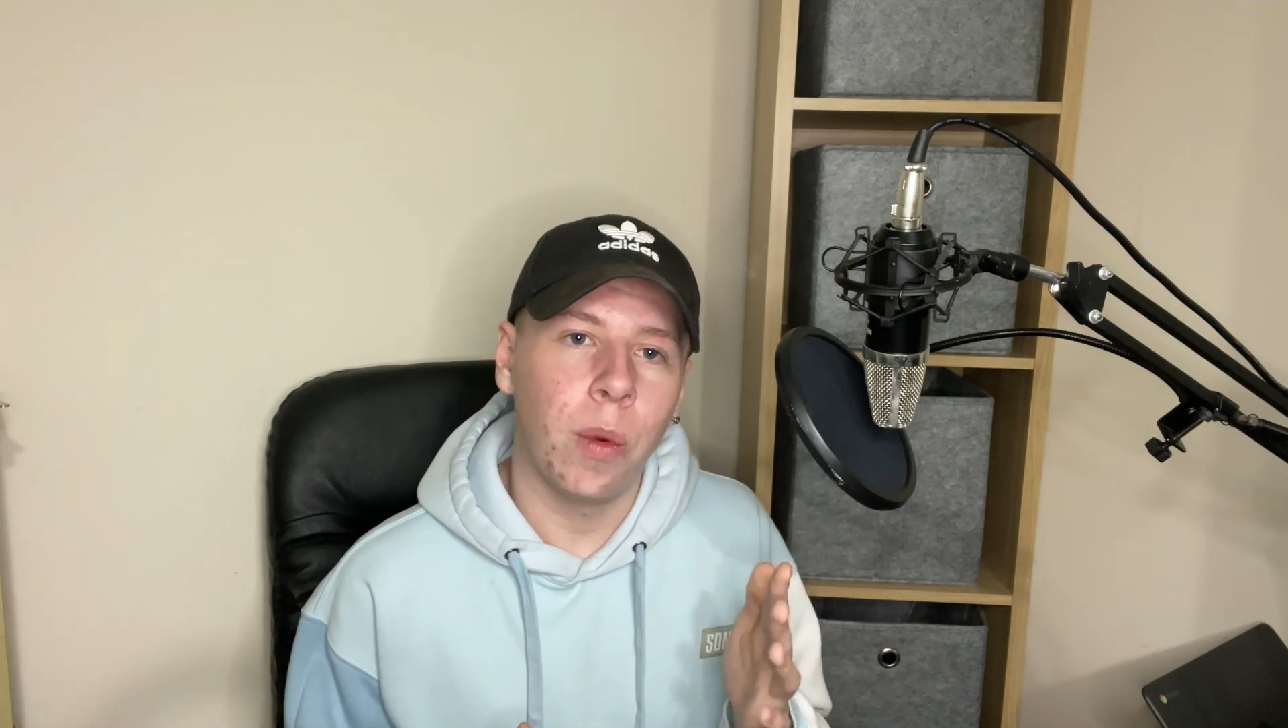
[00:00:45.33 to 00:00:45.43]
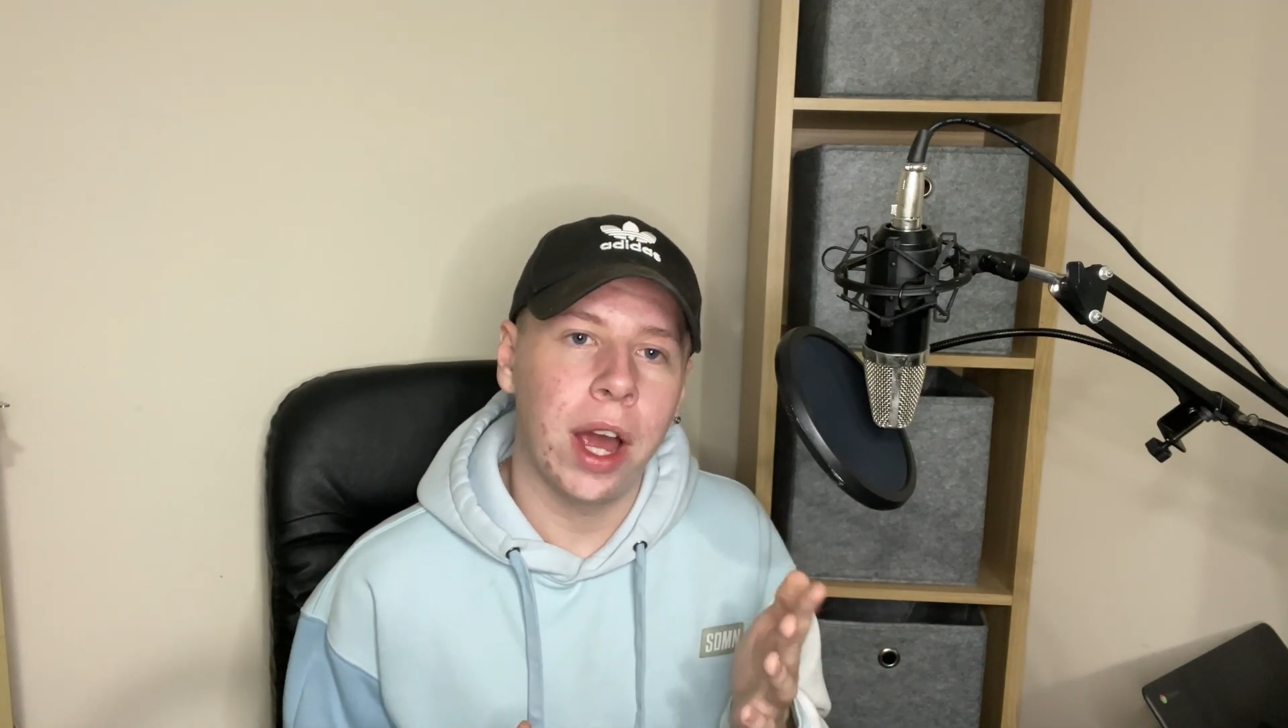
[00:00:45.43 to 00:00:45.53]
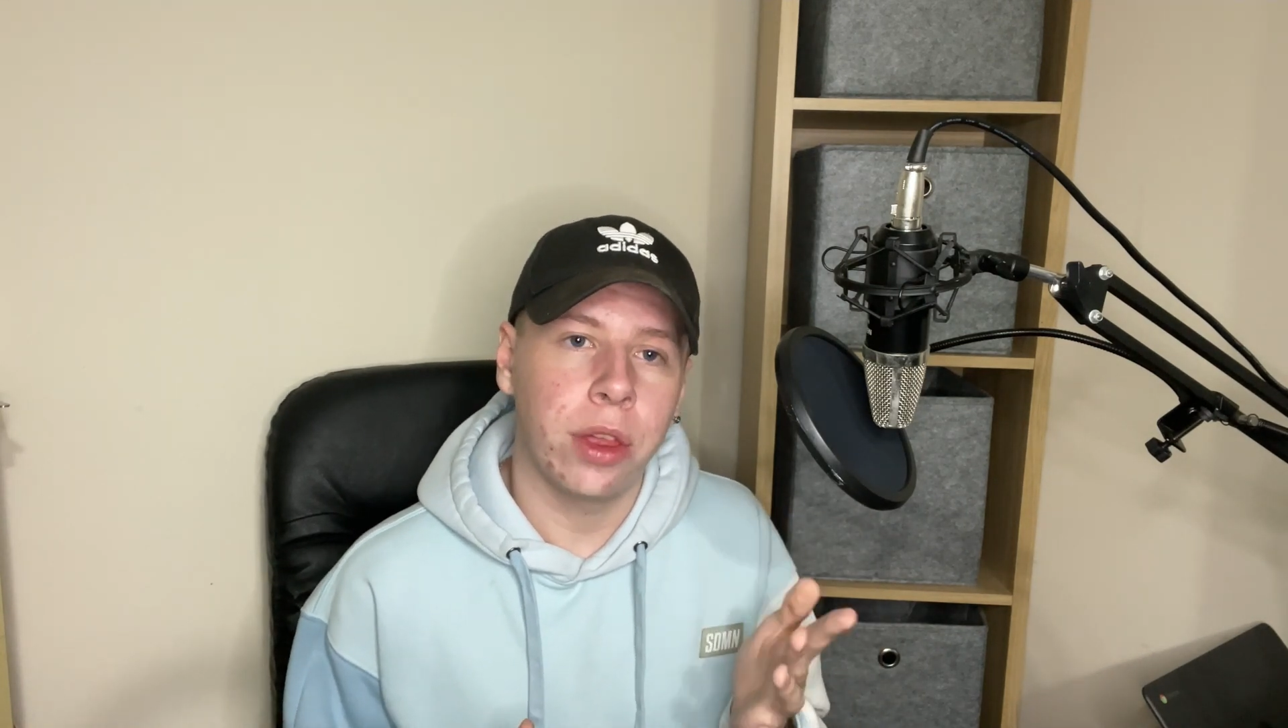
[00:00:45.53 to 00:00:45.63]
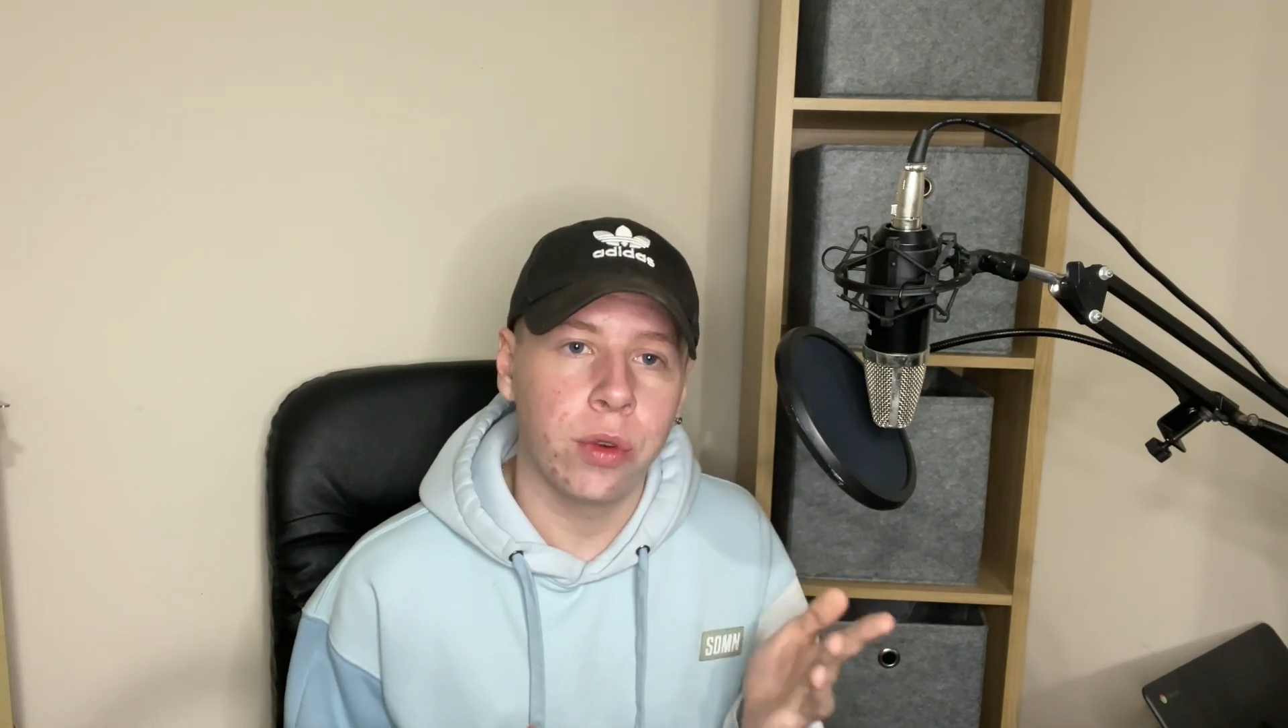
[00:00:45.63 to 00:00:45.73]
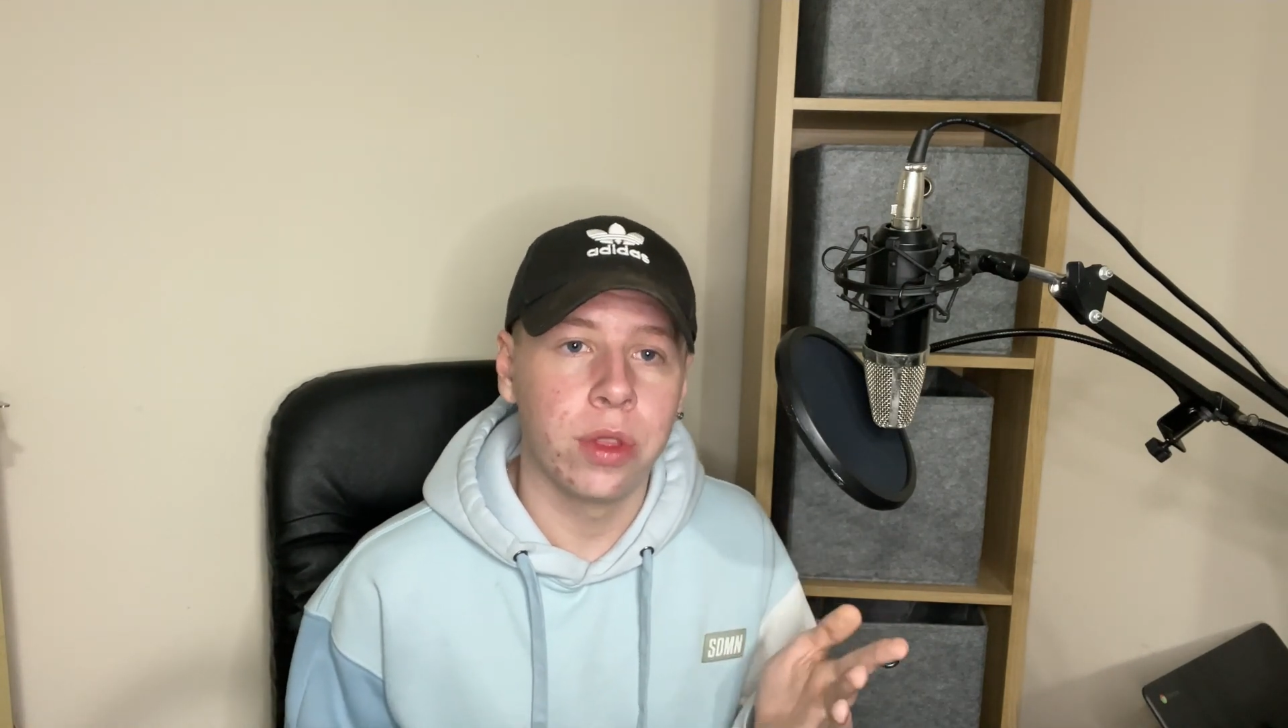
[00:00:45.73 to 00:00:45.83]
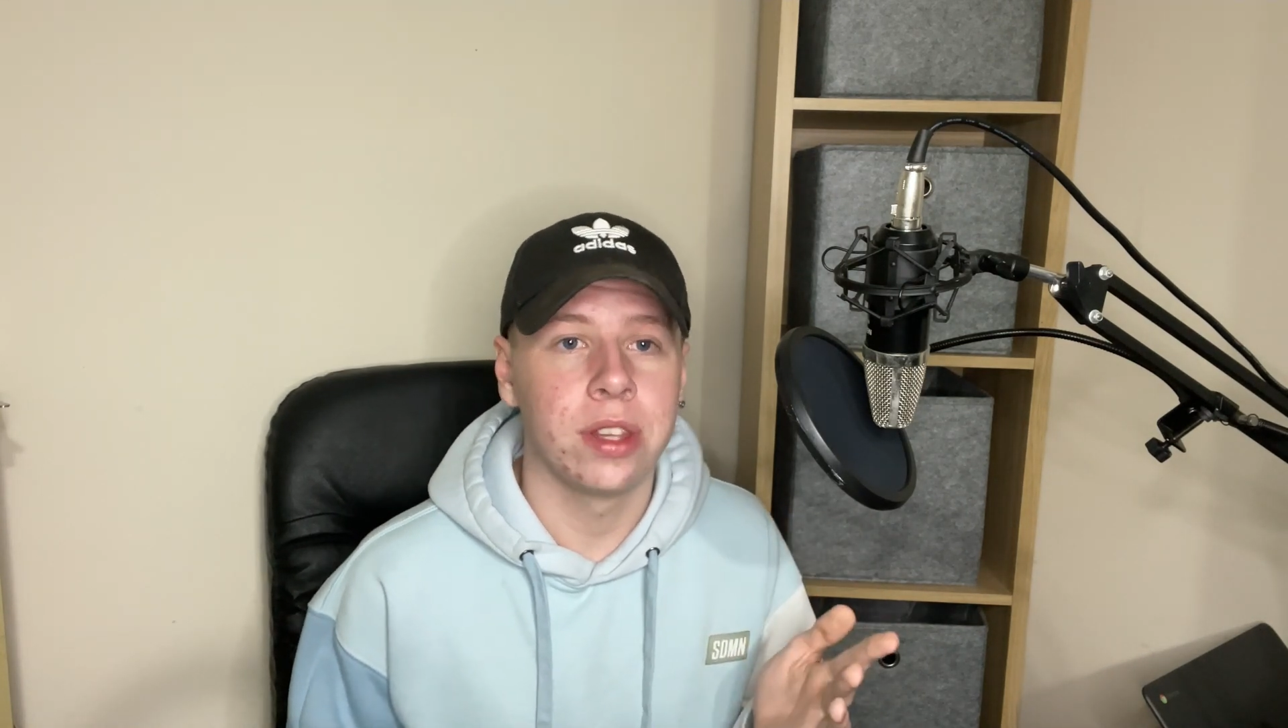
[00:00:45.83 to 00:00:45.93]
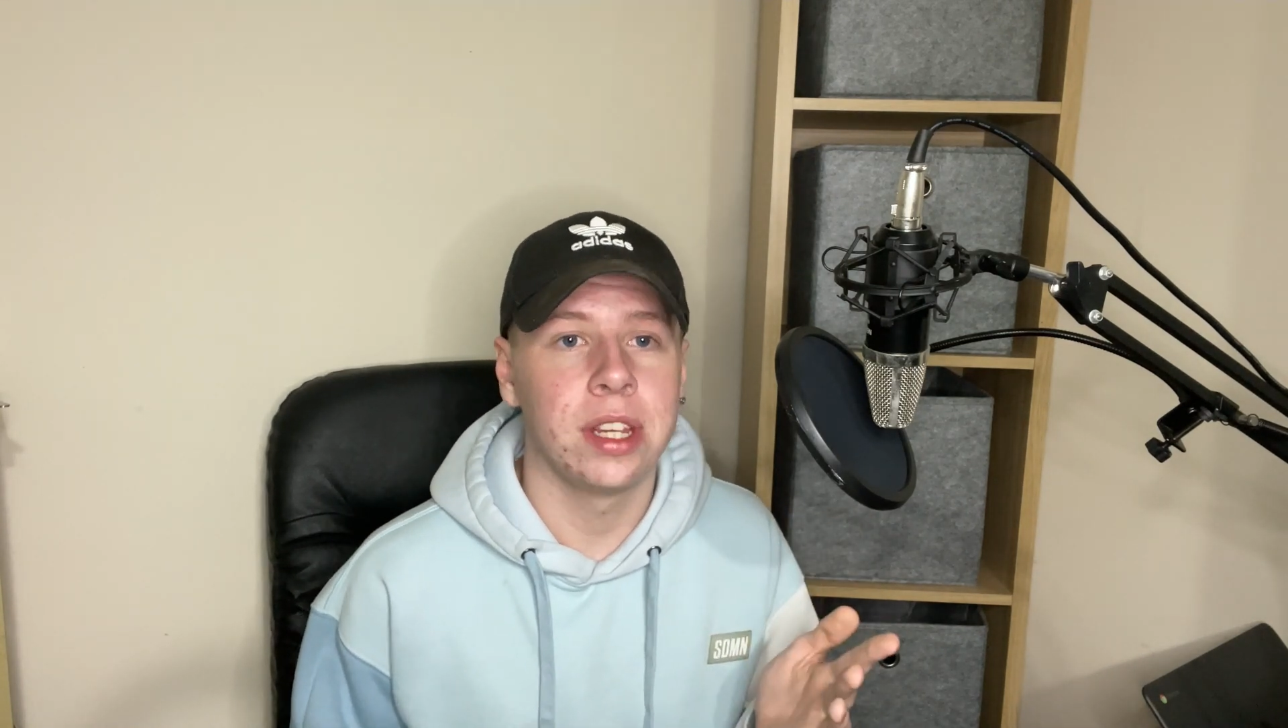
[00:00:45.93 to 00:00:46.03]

way through the